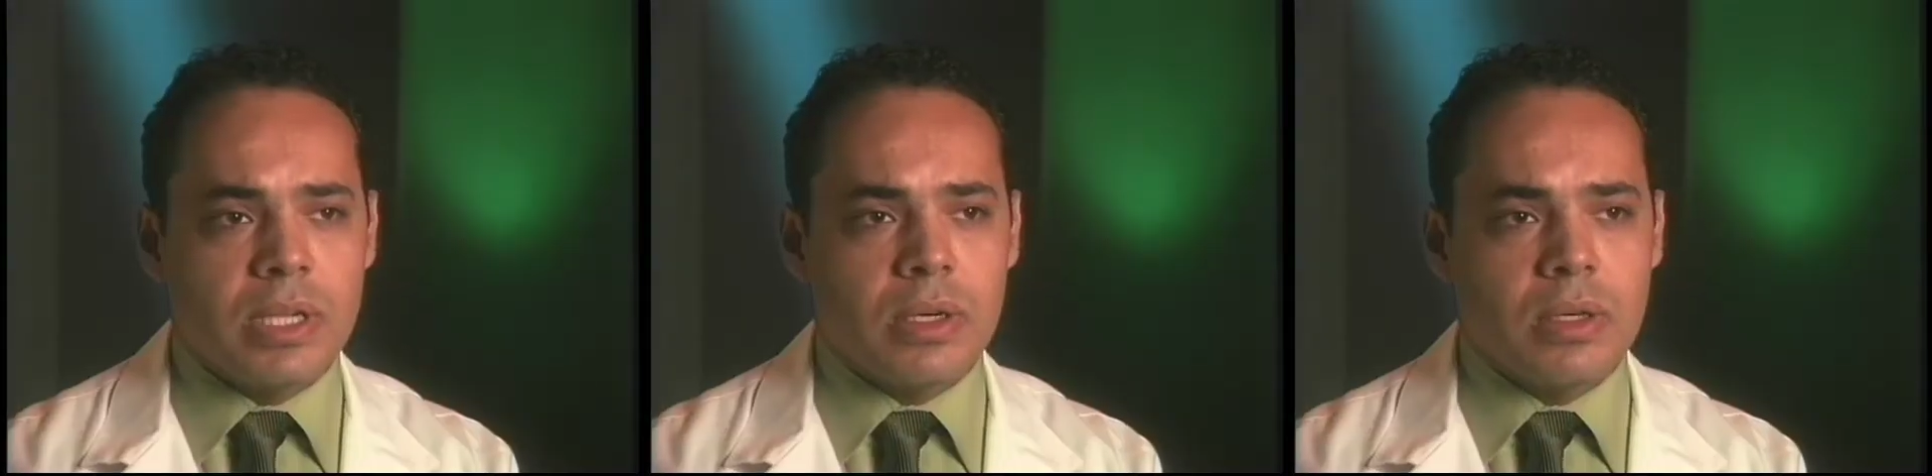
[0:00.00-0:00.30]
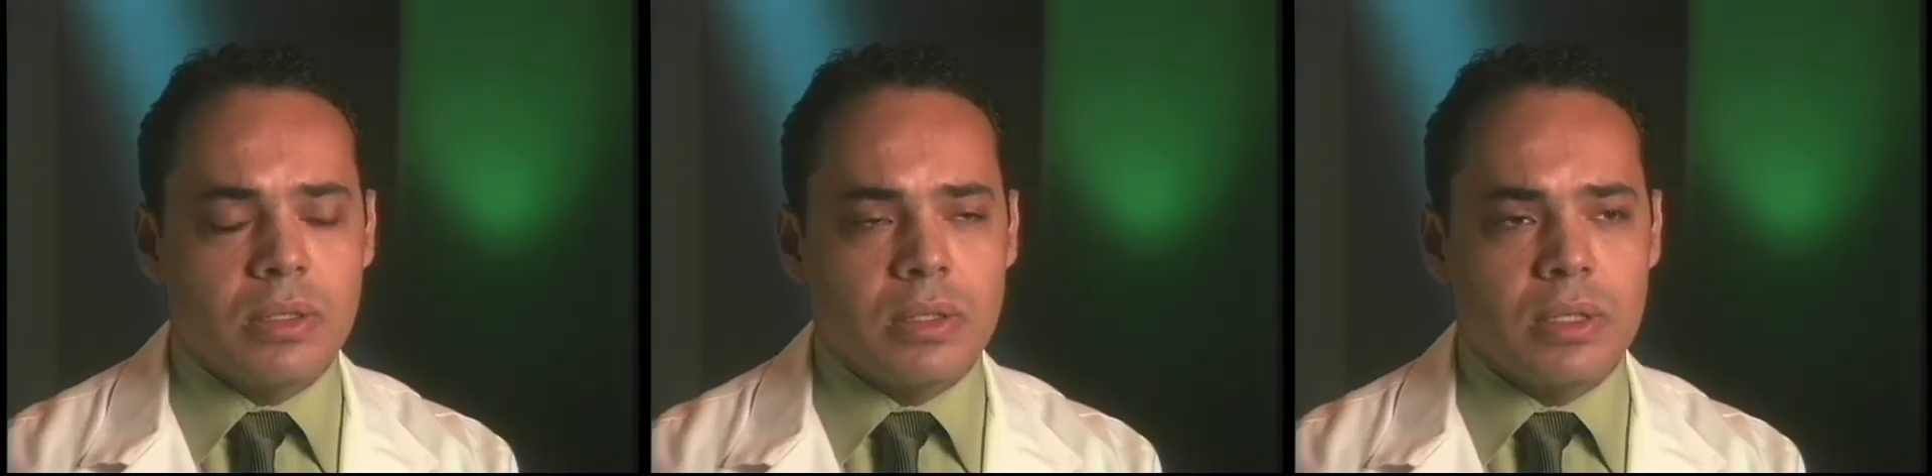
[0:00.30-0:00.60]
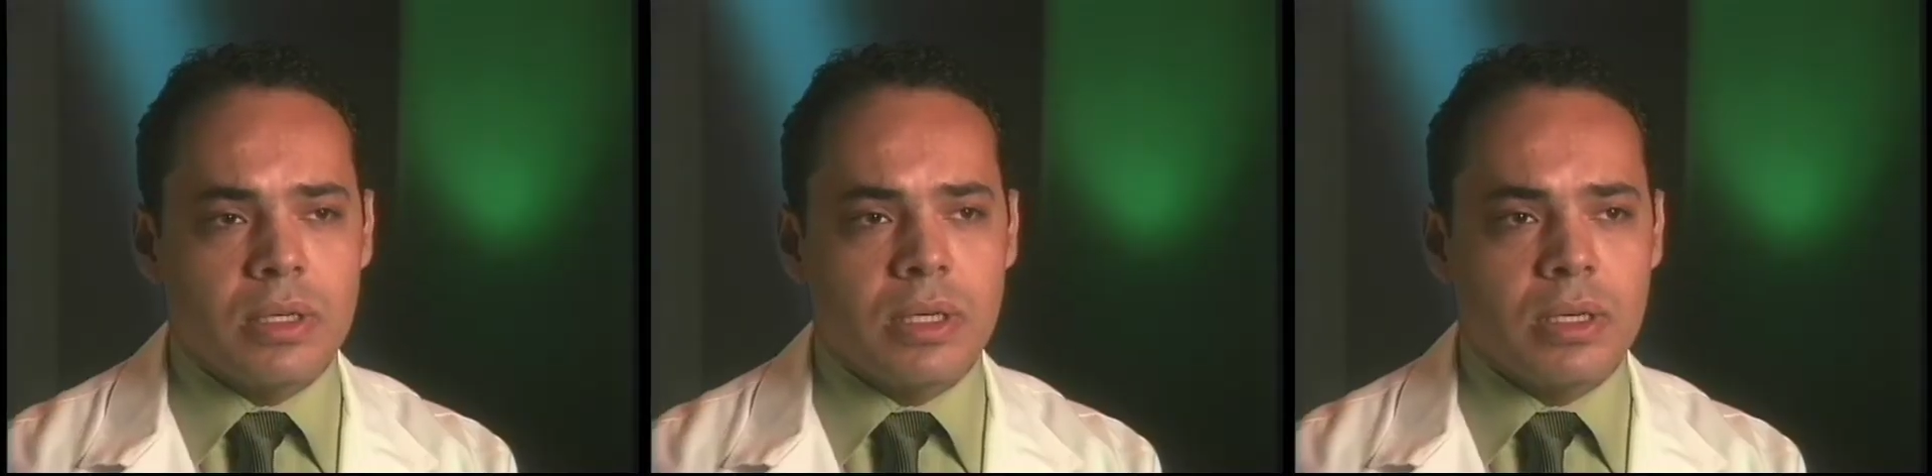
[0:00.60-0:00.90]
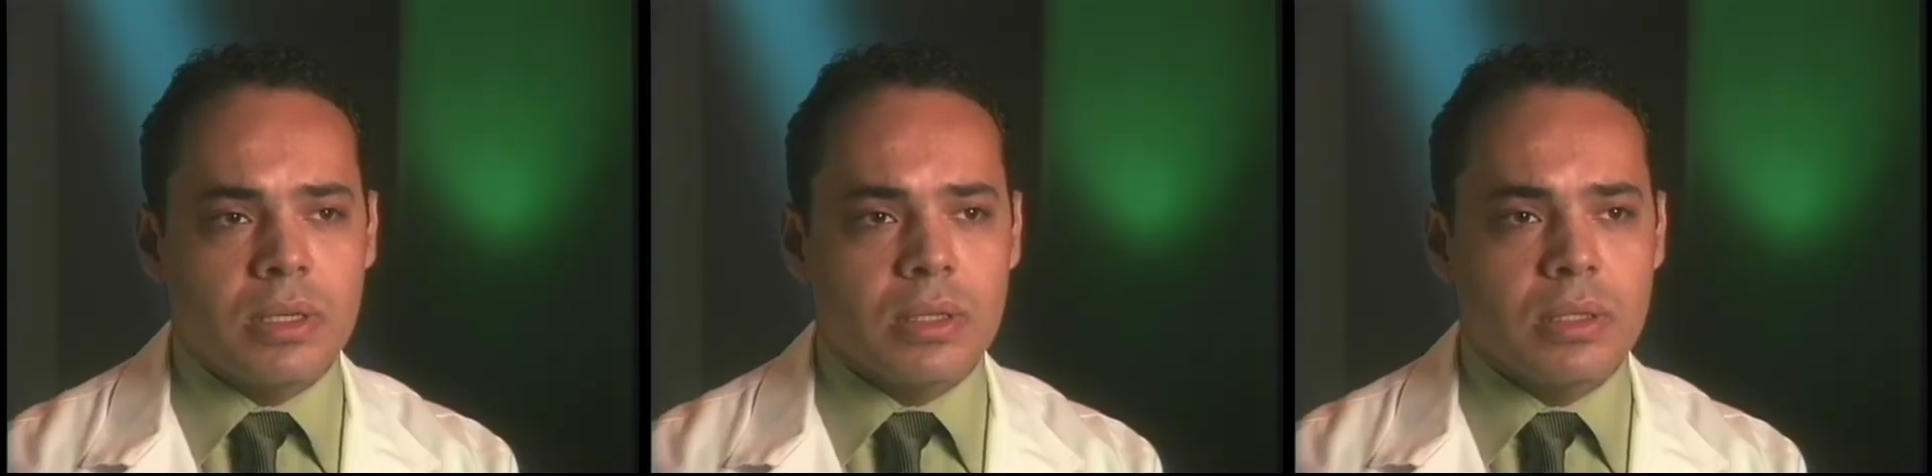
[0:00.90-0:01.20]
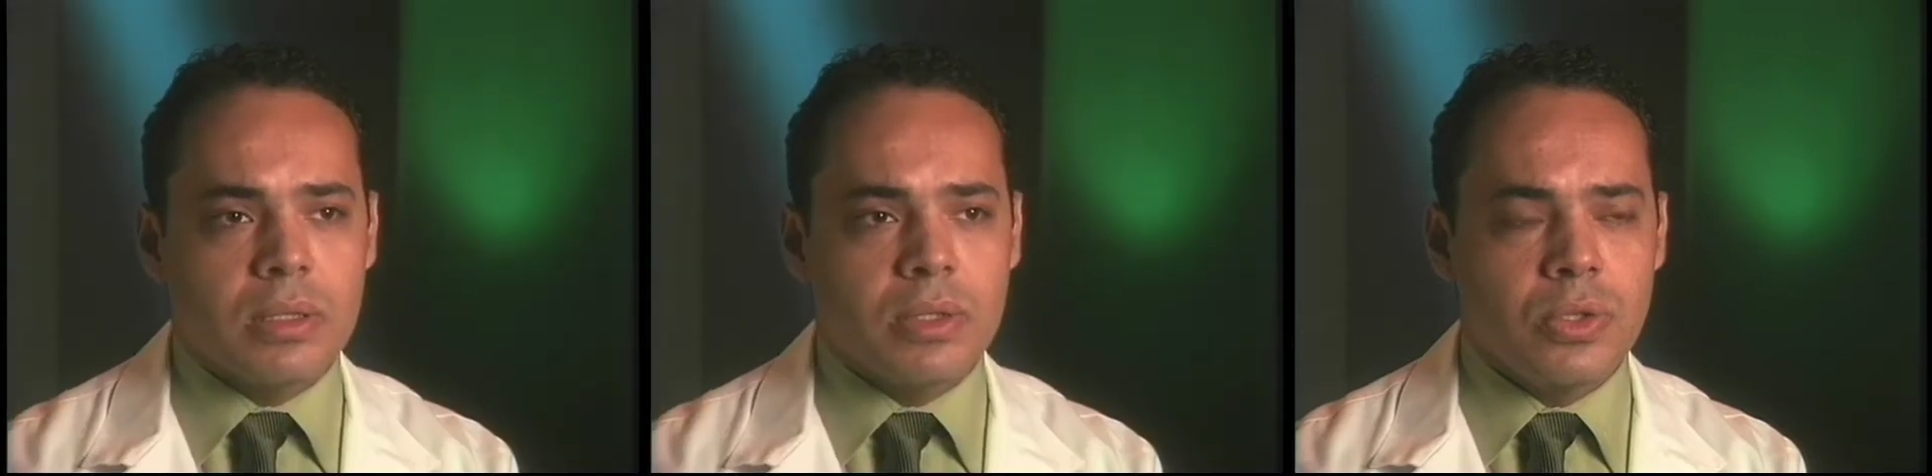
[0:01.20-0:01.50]
that are
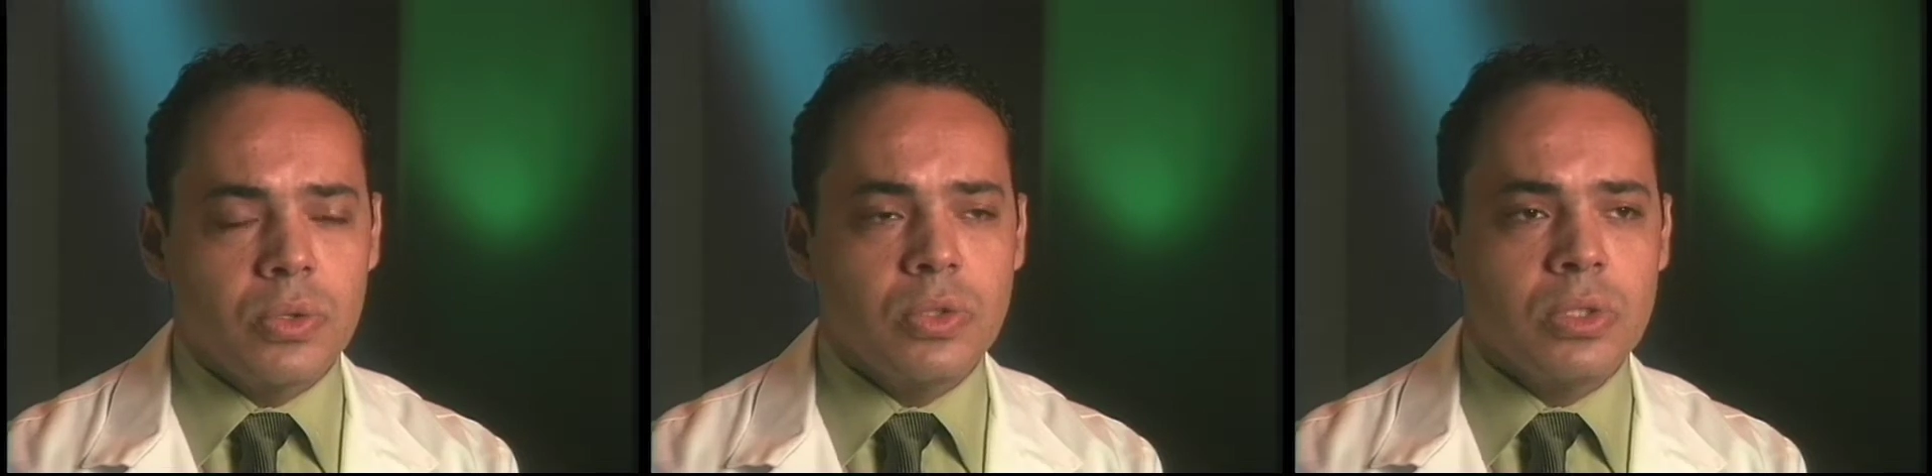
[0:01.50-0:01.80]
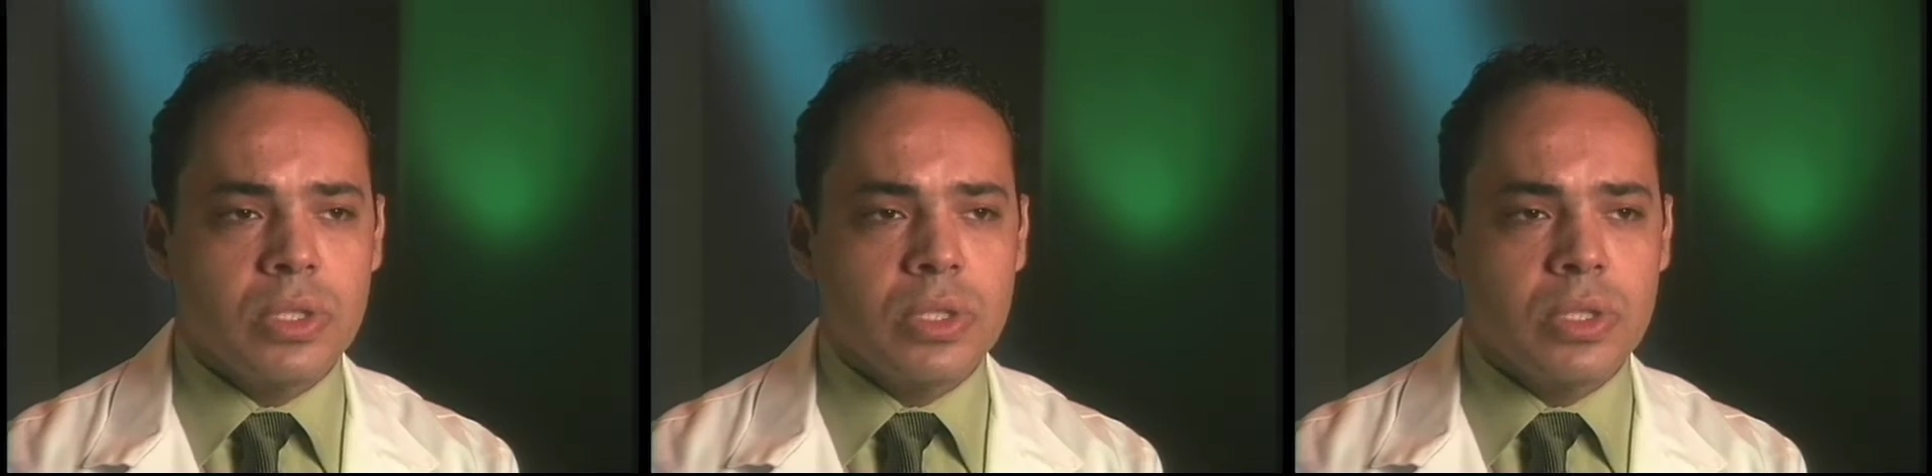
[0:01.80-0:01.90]
used